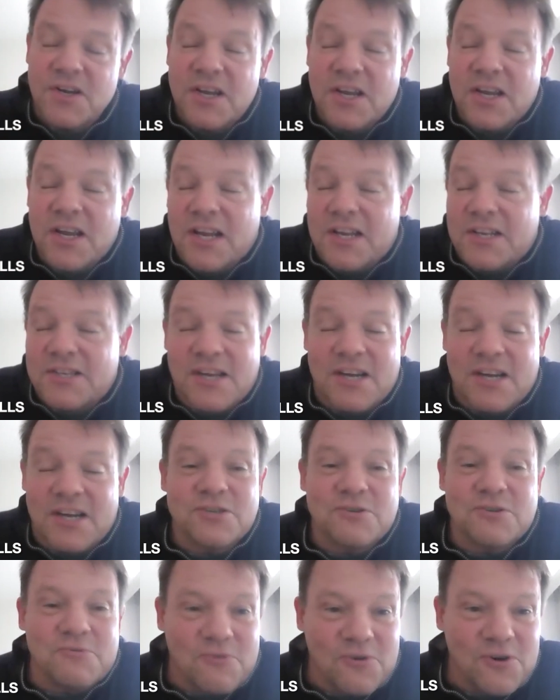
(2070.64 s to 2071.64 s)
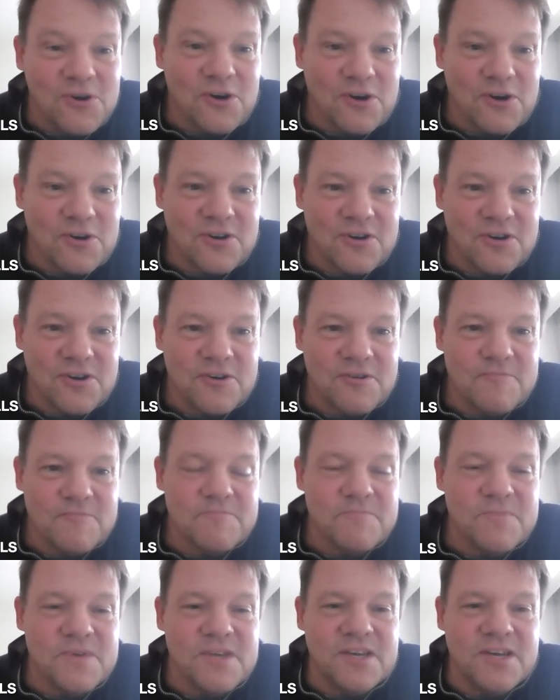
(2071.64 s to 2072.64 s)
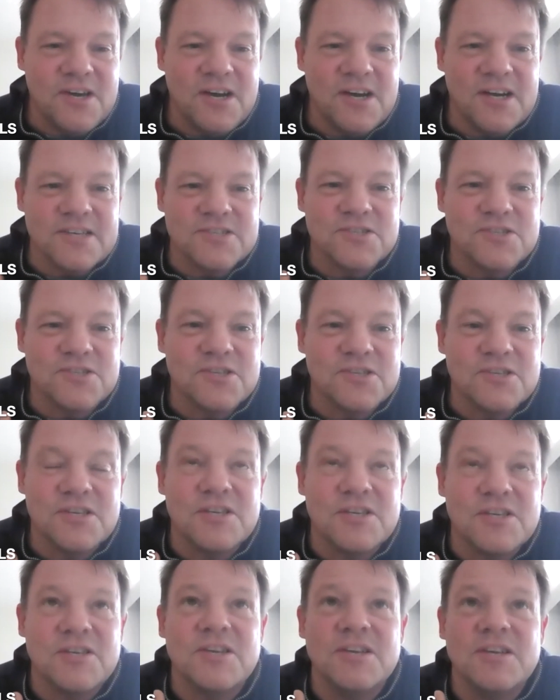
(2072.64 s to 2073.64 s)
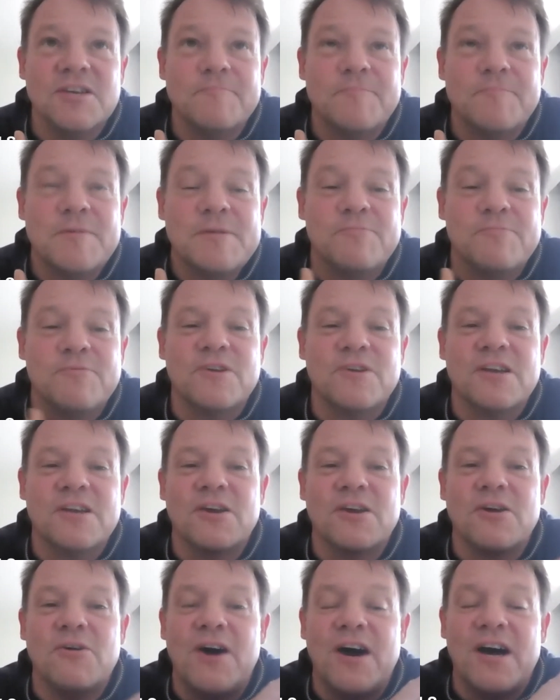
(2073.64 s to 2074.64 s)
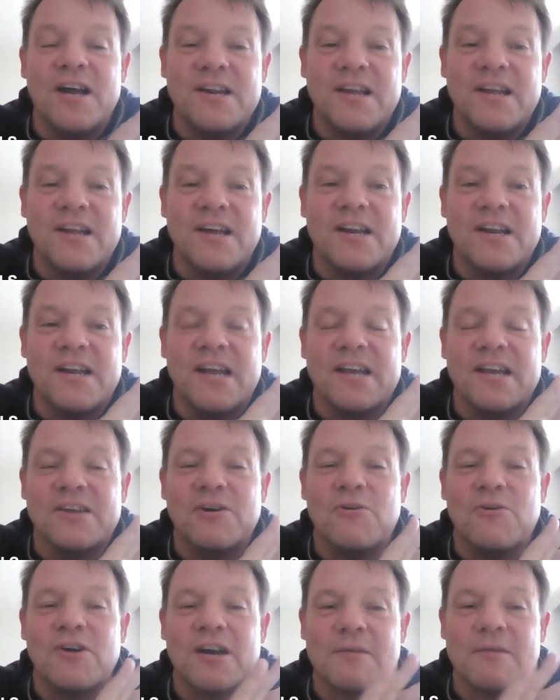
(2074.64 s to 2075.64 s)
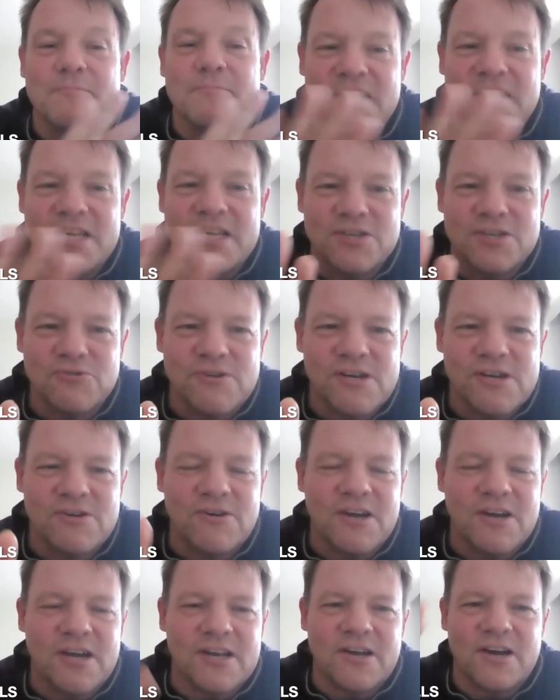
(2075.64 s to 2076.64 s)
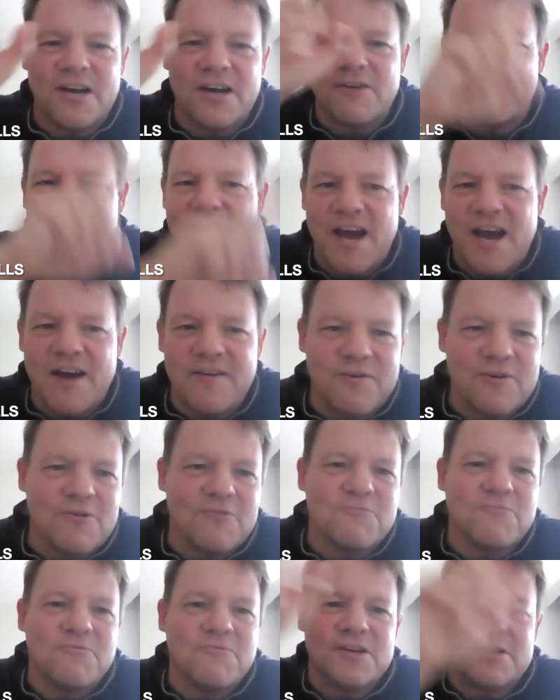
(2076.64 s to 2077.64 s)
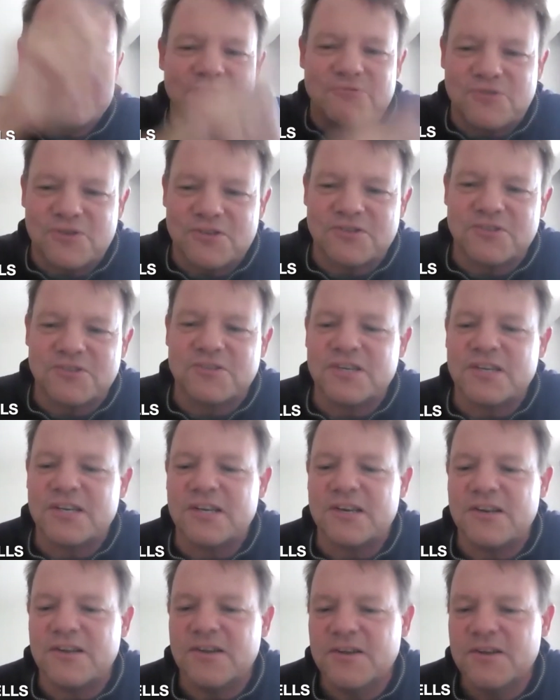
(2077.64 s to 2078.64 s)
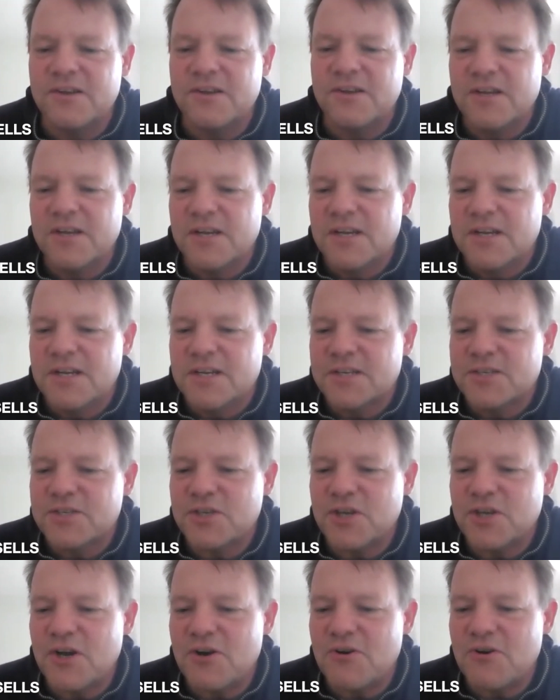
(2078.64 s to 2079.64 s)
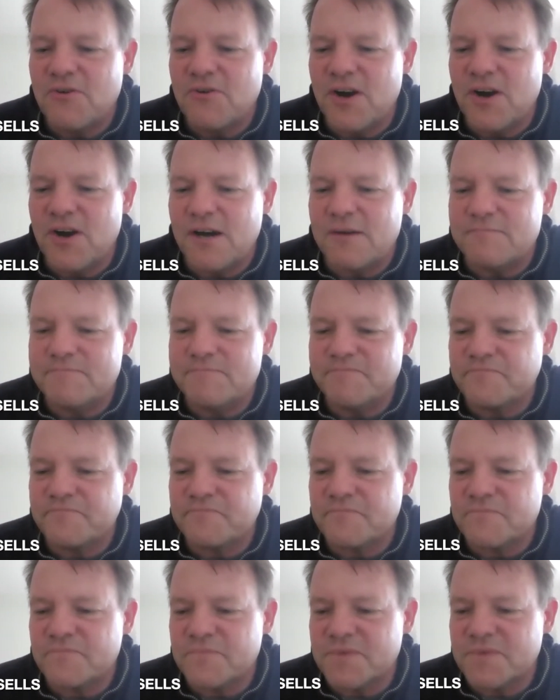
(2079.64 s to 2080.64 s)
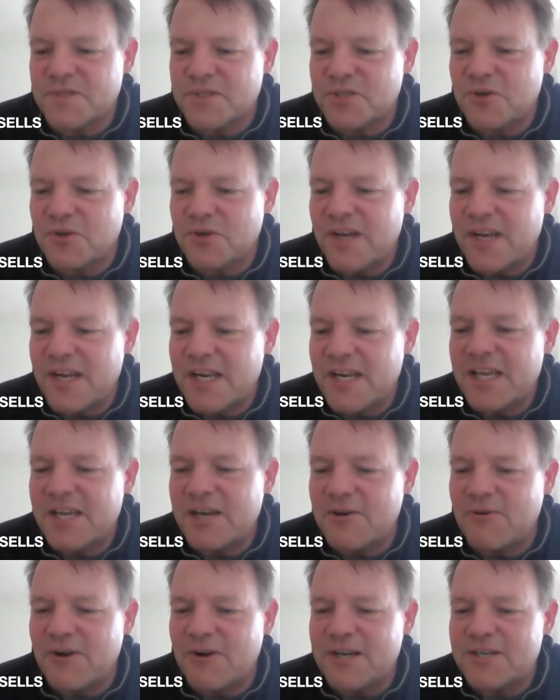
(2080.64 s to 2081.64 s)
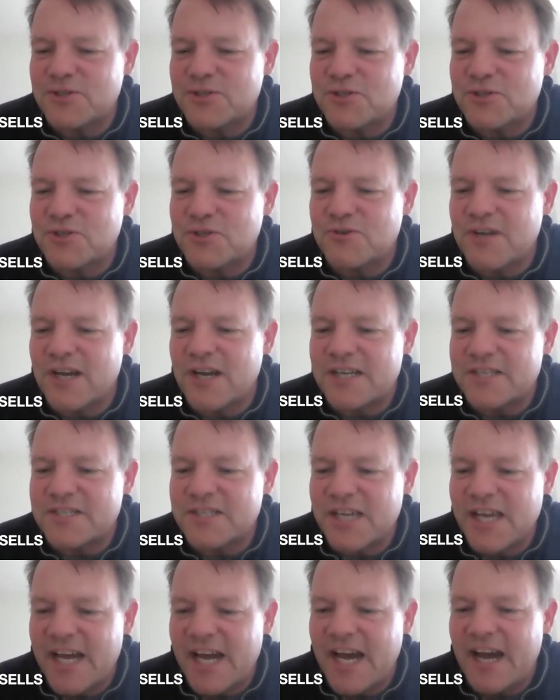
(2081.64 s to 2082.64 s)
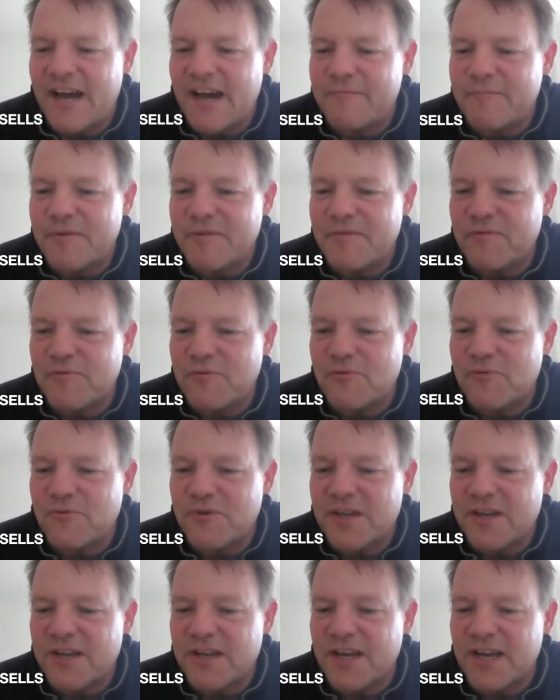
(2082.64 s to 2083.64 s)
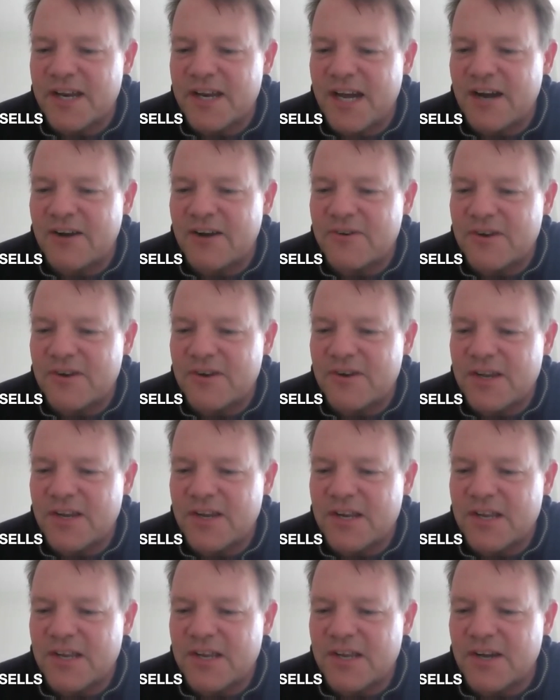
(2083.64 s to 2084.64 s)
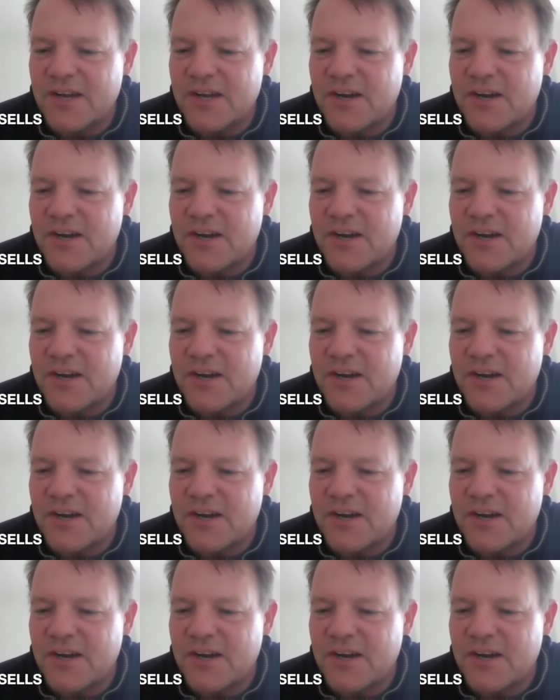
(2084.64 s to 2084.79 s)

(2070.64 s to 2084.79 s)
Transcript: it doesn't work because people can go on and go on a bunny trail and unravel what you just did. So, so any questions you guys have before we head out? Any